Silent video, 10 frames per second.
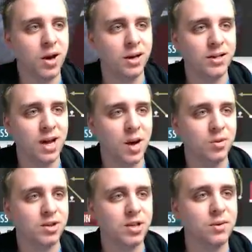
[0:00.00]
if my top
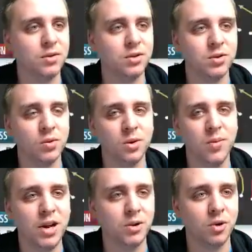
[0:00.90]
receivers were
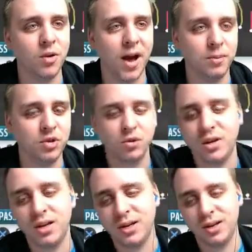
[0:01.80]
Michael
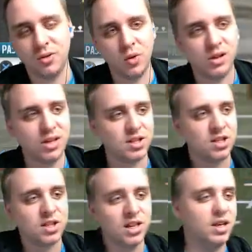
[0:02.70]
Crabtree and Willie
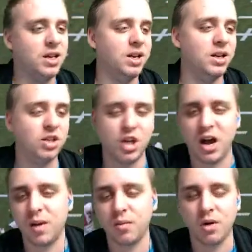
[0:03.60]
Snead and
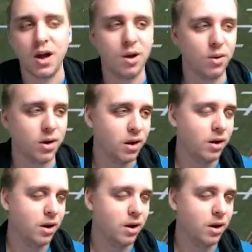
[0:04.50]
John Brown.